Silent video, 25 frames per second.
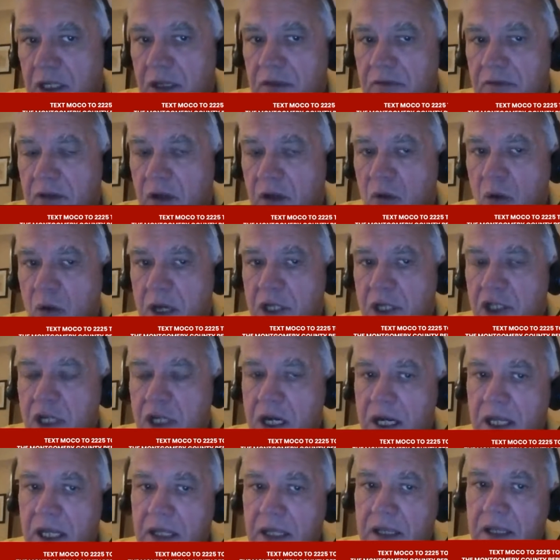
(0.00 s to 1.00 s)
of the
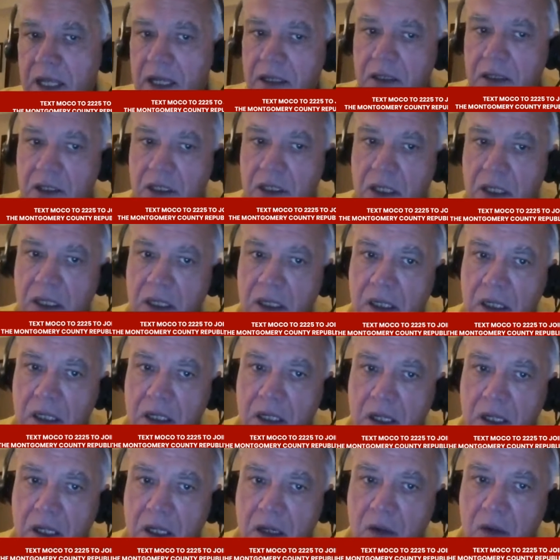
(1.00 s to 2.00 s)
questioning that
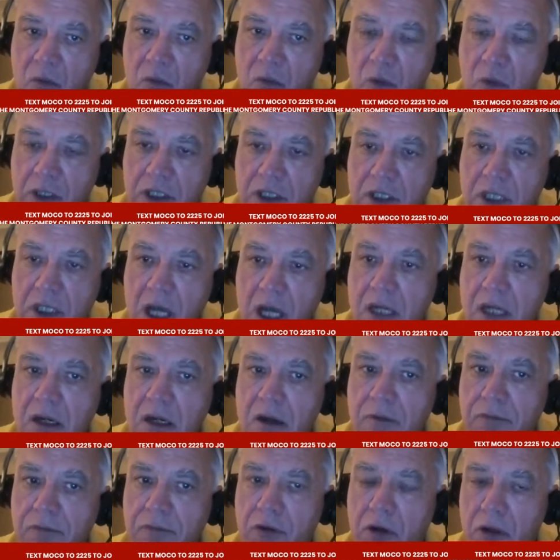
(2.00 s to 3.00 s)
was
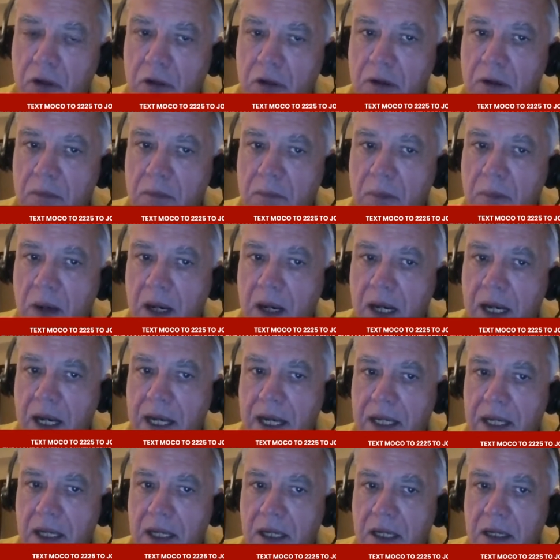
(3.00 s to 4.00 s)
done of her
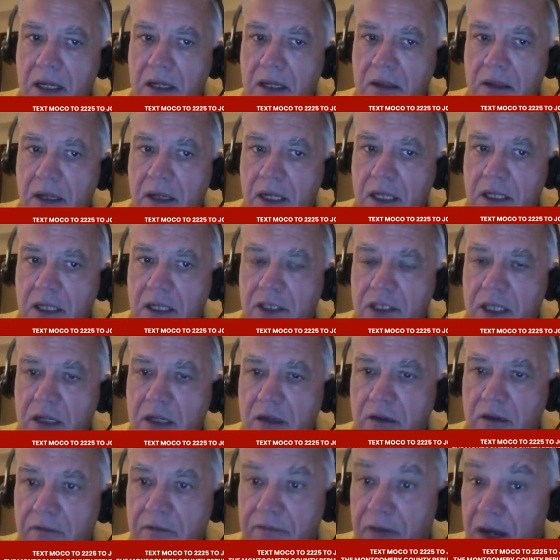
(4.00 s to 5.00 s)
by
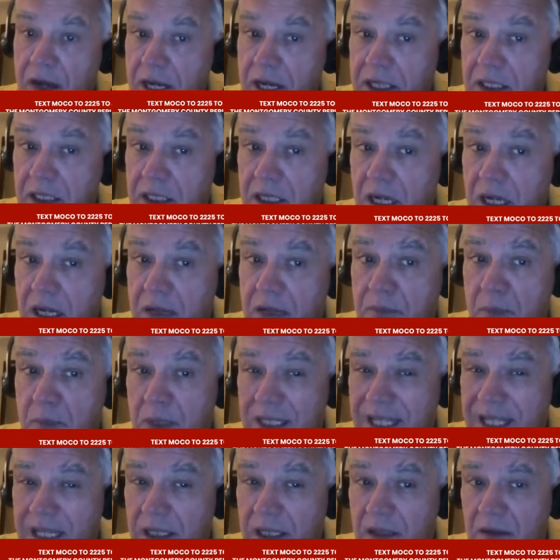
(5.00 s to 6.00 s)
Senator Feinstein,
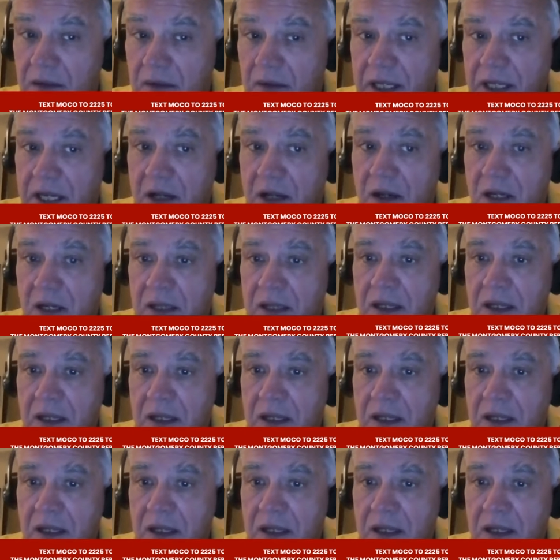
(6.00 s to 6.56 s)
particularly on